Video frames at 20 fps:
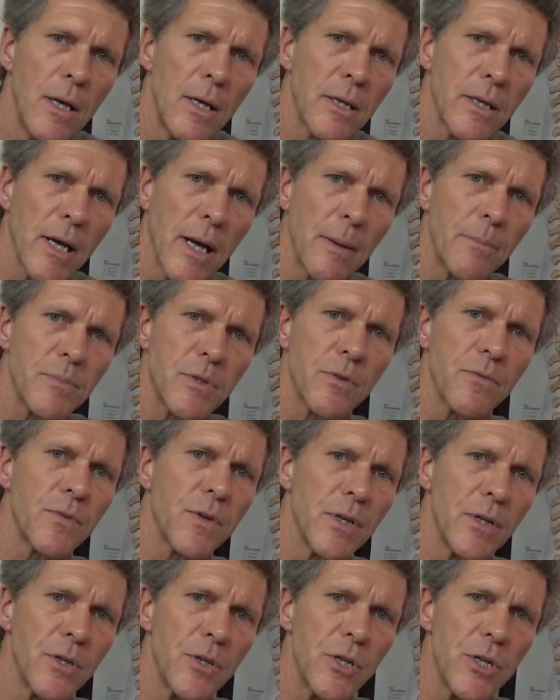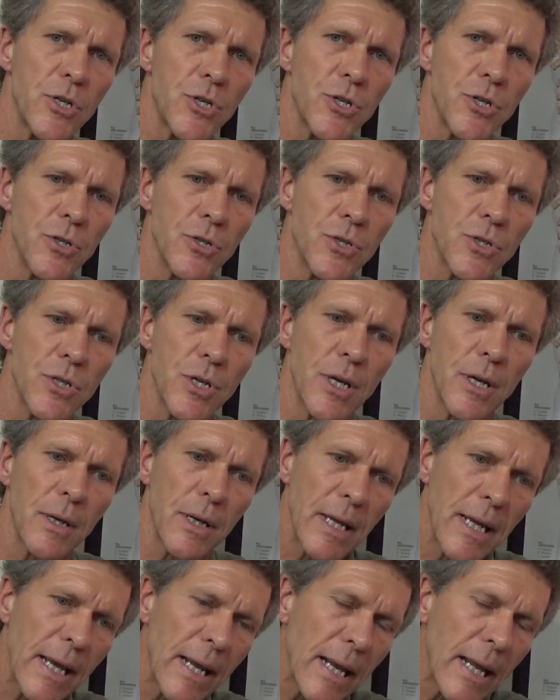types of conditions,
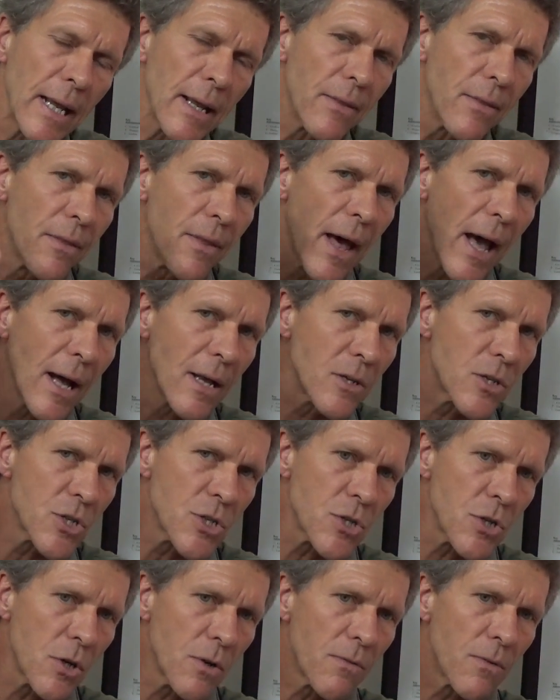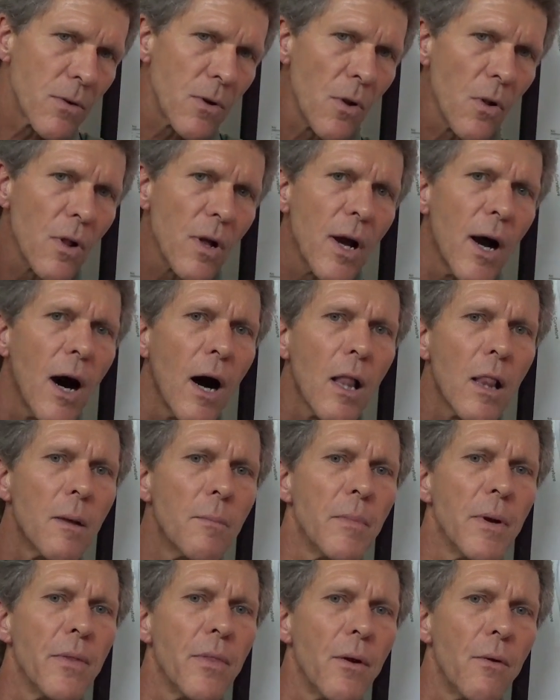and getting that cervical
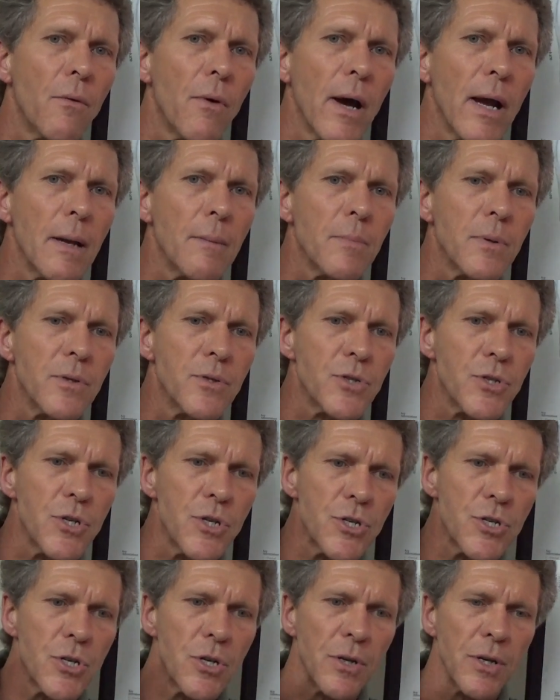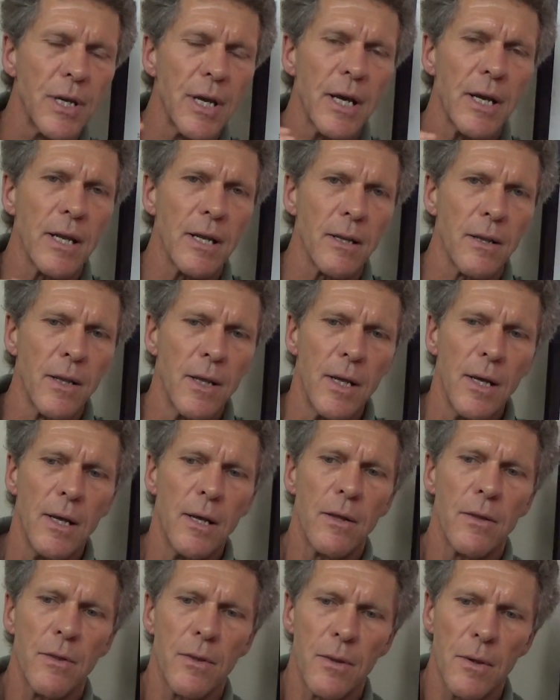column in the right position, getting
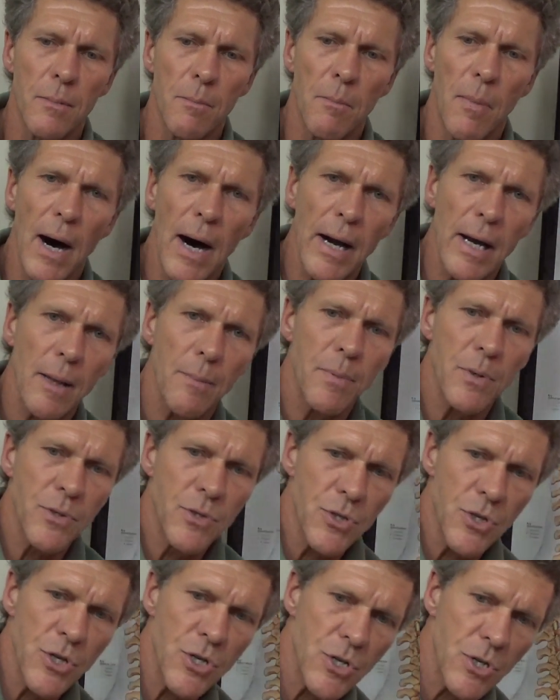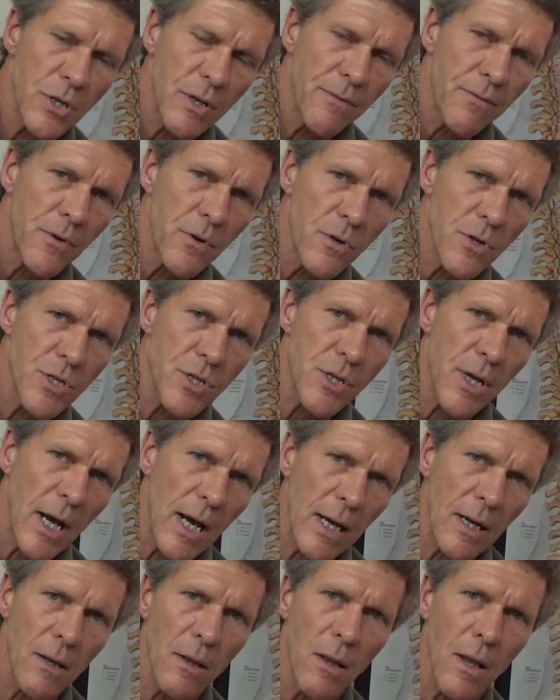the body position if you're
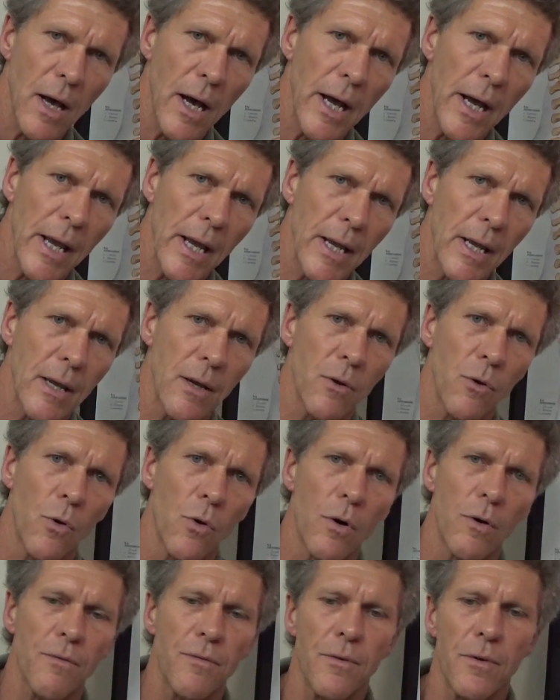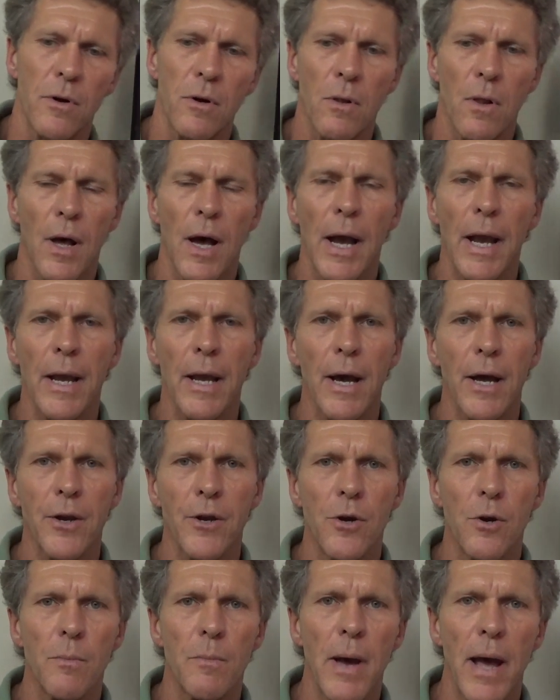side lying or if you're lying
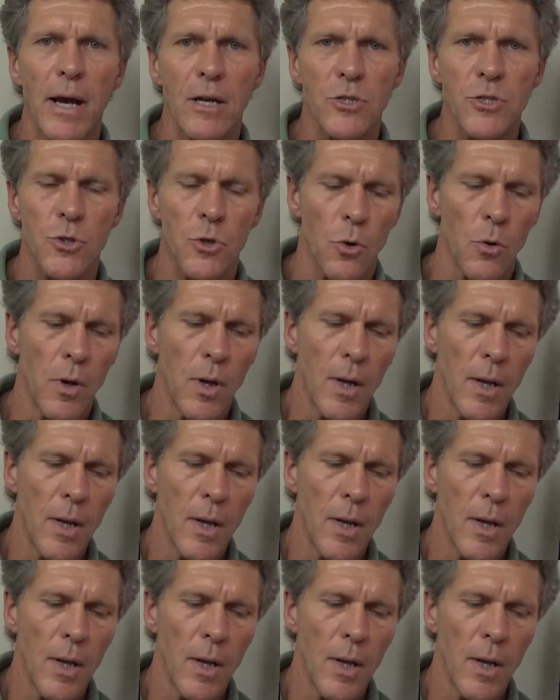on your back. So